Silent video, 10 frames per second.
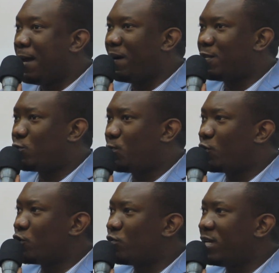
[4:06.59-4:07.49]
but it's
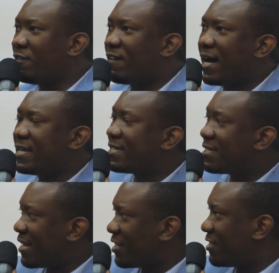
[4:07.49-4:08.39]
because we never had
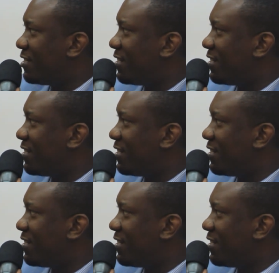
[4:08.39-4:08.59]
such